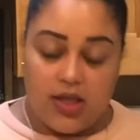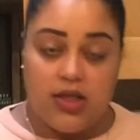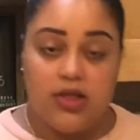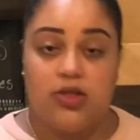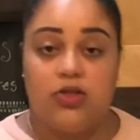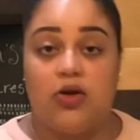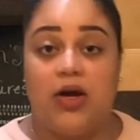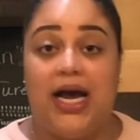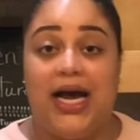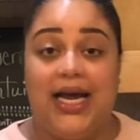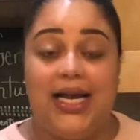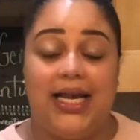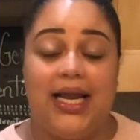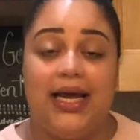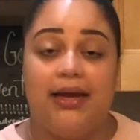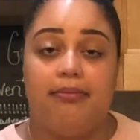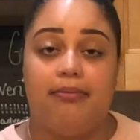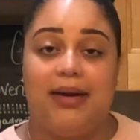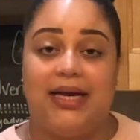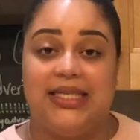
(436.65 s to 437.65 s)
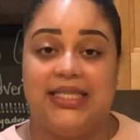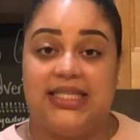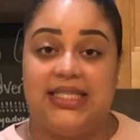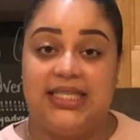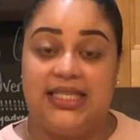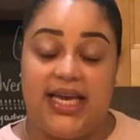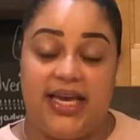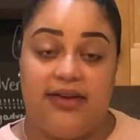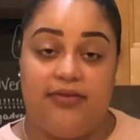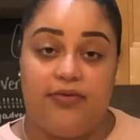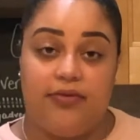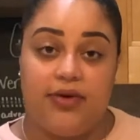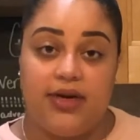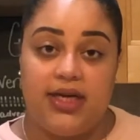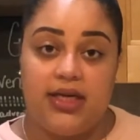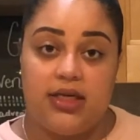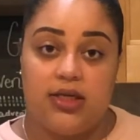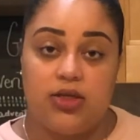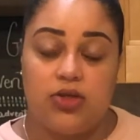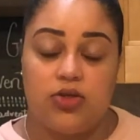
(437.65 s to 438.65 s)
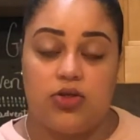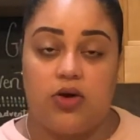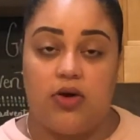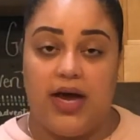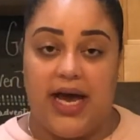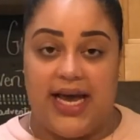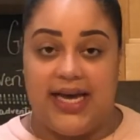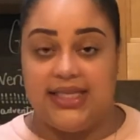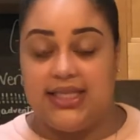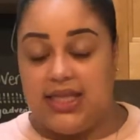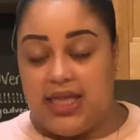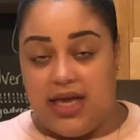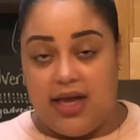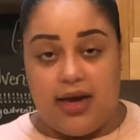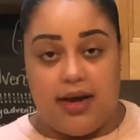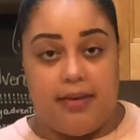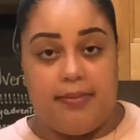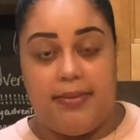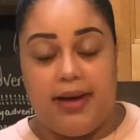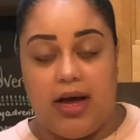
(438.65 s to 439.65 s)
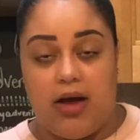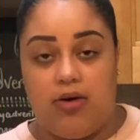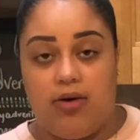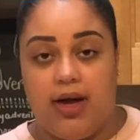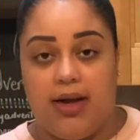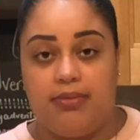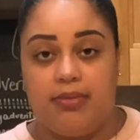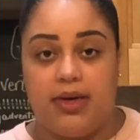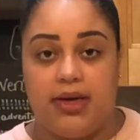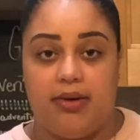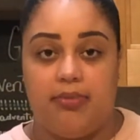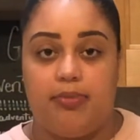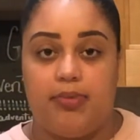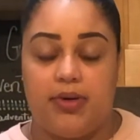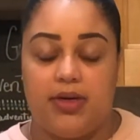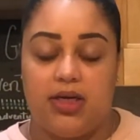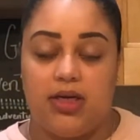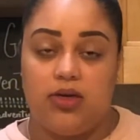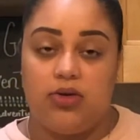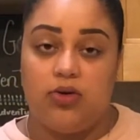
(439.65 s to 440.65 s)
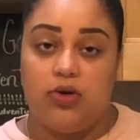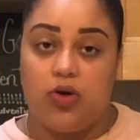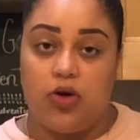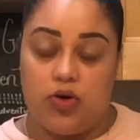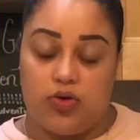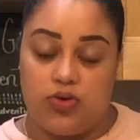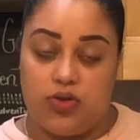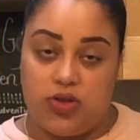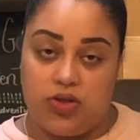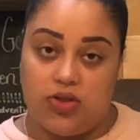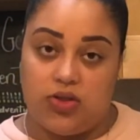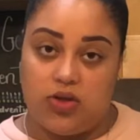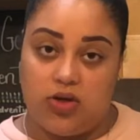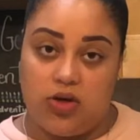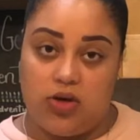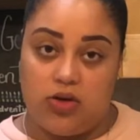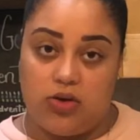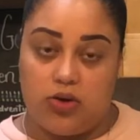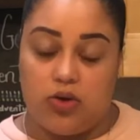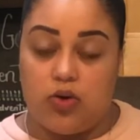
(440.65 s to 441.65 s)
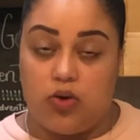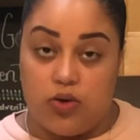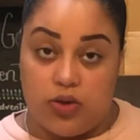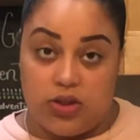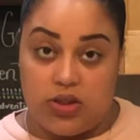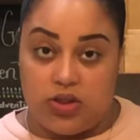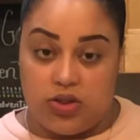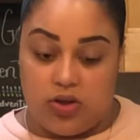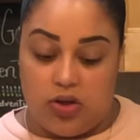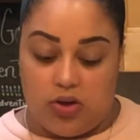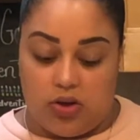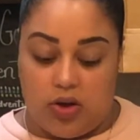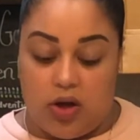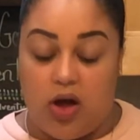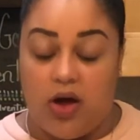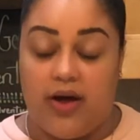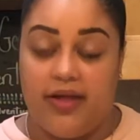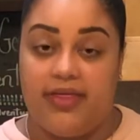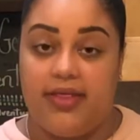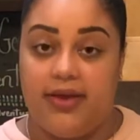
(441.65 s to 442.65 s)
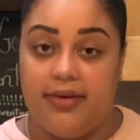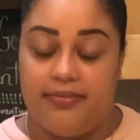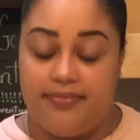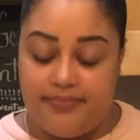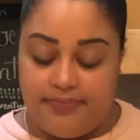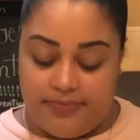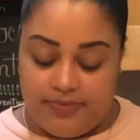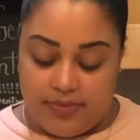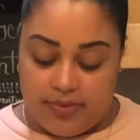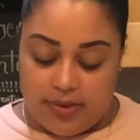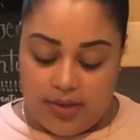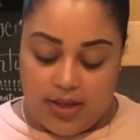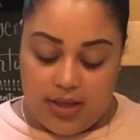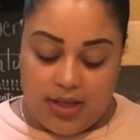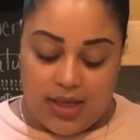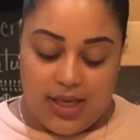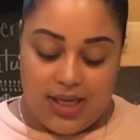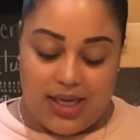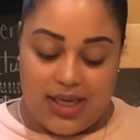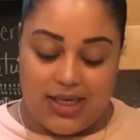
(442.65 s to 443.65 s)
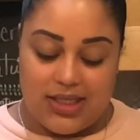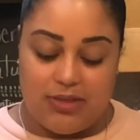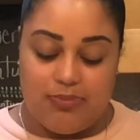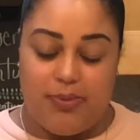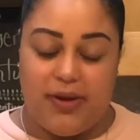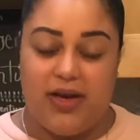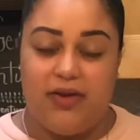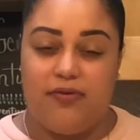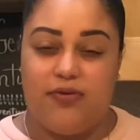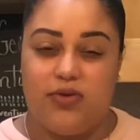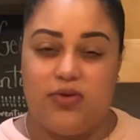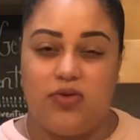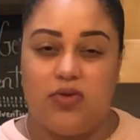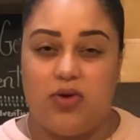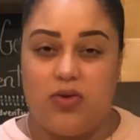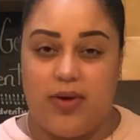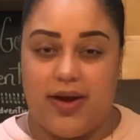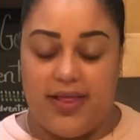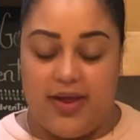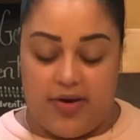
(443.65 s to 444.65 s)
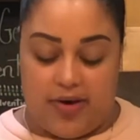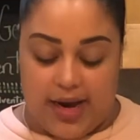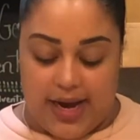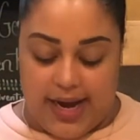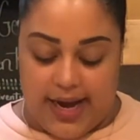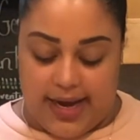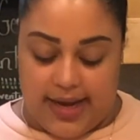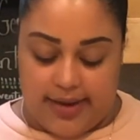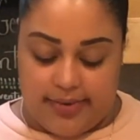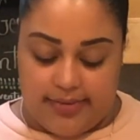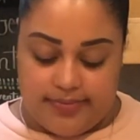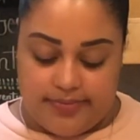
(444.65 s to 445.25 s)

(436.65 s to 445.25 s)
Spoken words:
So I like mine savory, so as they come out, I'm gonna put a little kosher salt or coarse salt on them. It's better if you do it while they're hot.